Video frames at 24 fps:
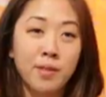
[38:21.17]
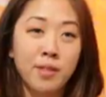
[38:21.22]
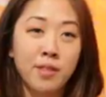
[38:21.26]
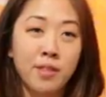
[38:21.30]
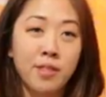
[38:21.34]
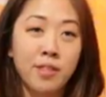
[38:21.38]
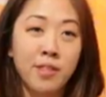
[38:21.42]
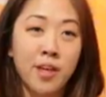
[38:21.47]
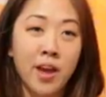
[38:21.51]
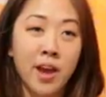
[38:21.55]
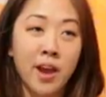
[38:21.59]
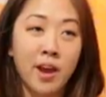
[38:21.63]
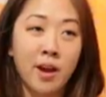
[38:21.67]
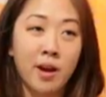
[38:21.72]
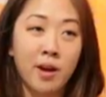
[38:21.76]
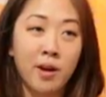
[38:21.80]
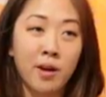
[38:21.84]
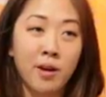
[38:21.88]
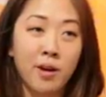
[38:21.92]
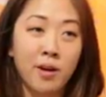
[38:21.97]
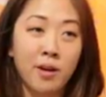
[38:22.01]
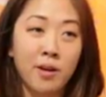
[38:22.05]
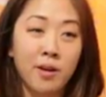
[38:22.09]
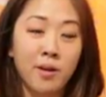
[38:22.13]

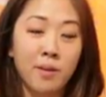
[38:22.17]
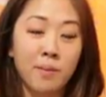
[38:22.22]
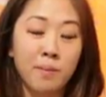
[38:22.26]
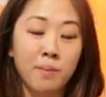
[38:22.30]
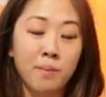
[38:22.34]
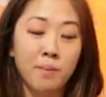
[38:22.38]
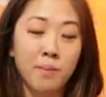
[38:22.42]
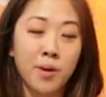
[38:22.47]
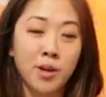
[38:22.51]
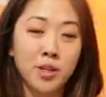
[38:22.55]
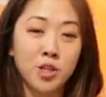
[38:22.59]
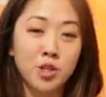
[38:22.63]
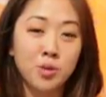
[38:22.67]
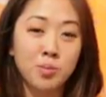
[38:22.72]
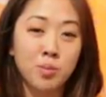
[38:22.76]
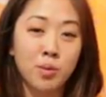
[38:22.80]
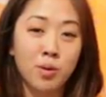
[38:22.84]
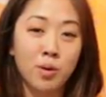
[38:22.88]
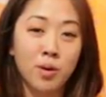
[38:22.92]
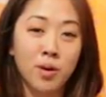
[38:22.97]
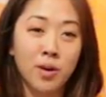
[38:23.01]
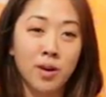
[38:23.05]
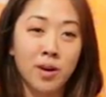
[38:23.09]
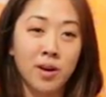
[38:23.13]
they're much
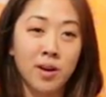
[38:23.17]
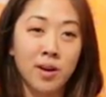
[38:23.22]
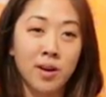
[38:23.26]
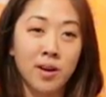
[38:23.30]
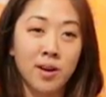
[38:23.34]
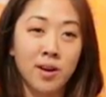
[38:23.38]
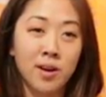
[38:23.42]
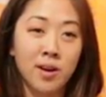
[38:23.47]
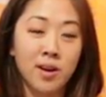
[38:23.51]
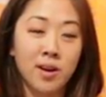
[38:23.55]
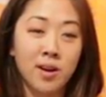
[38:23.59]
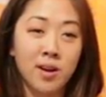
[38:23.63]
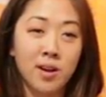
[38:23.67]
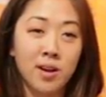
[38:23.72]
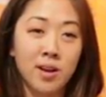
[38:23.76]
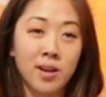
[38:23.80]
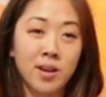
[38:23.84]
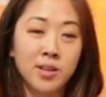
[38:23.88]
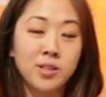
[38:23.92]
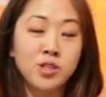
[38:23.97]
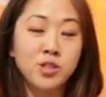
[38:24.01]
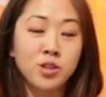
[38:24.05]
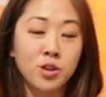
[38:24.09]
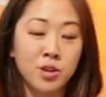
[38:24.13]
more,
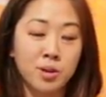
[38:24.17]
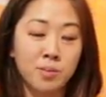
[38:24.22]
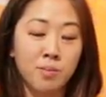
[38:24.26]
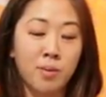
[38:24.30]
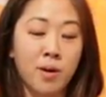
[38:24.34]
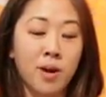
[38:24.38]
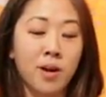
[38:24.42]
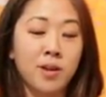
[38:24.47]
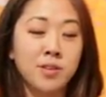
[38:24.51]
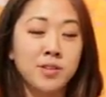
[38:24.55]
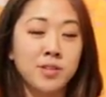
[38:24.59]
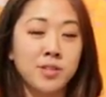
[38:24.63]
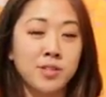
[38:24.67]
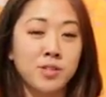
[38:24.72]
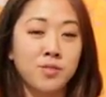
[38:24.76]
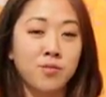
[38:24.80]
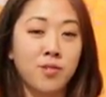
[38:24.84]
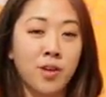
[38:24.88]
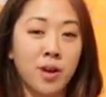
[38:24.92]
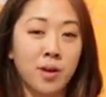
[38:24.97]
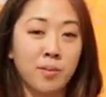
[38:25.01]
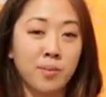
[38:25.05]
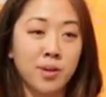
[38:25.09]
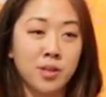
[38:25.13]
in certain parts, it's
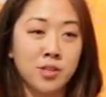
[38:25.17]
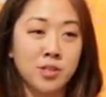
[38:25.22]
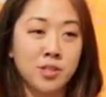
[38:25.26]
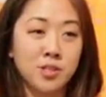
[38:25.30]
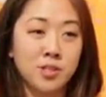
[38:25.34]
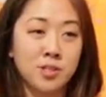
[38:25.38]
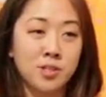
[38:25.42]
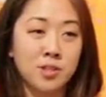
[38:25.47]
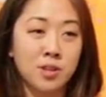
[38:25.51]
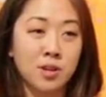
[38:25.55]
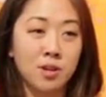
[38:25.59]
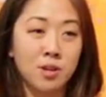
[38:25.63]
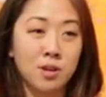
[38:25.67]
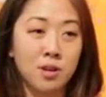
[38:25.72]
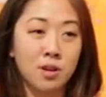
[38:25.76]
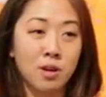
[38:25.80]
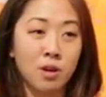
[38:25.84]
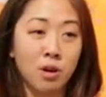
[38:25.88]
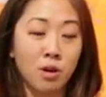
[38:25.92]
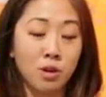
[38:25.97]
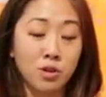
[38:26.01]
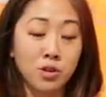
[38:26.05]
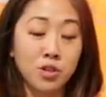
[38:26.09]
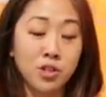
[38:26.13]
very much
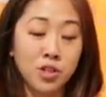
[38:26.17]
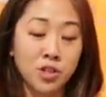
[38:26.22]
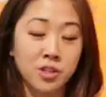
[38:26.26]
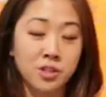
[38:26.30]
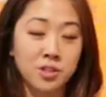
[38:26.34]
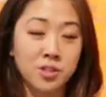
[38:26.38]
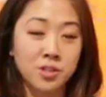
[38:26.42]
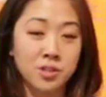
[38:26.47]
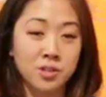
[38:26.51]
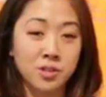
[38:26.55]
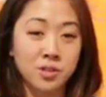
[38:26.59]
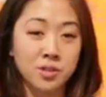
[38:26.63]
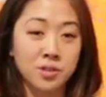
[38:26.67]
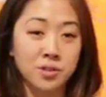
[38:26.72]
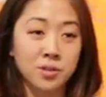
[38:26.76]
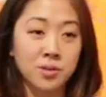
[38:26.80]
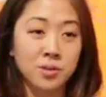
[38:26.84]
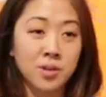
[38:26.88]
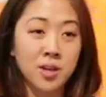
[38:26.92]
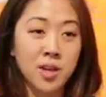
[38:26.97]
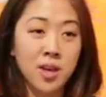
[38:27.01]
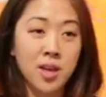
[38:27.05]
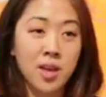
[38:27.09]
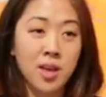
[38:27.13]
cultured to
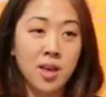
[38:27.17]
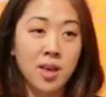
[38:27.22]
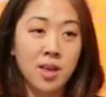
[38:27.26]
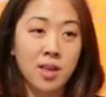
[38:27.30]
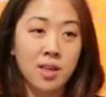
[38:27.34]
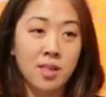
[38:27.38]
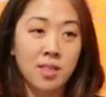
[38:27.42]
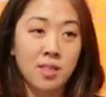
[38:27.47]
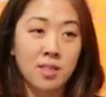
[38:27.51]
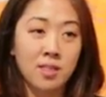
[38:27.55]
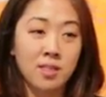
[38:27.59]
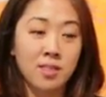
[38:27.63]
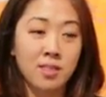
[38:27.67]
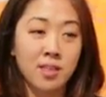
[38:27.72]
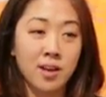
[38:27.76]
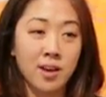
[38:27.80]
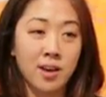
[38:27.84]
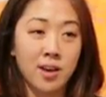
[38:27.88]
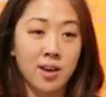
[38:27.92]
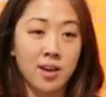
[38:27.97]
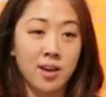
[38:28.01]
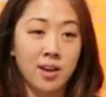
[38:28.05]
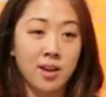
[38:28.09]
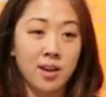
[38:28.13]

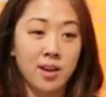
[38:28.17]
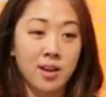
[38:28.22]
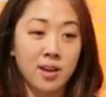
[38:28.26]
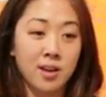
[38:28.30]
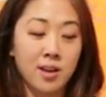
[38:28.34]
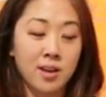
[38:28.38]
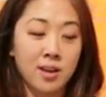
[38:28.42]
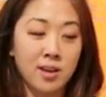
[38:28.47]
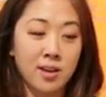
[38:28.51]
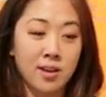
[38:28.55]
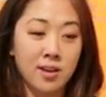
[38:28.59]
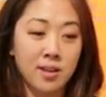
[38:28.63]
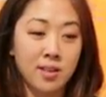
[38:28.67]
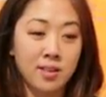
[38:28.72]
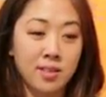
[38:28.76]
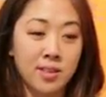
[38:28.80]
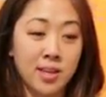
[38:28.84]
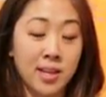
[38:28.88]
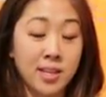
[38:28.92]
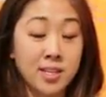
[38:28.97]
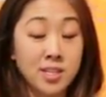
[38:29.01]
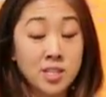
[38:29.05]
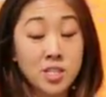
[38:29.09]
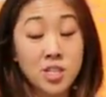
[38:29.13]
the
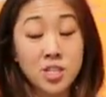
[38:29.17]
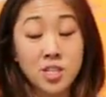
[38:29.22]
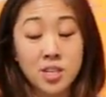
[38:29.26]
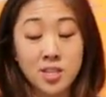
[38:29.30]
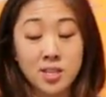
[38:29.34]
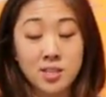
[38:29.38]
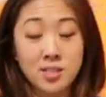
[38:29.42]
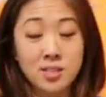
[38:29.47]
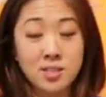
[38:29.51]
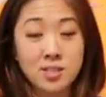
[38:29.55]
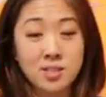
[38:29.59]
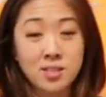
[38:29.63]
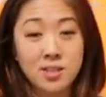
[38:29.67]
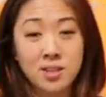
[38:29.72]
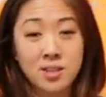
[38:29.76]
indigenous.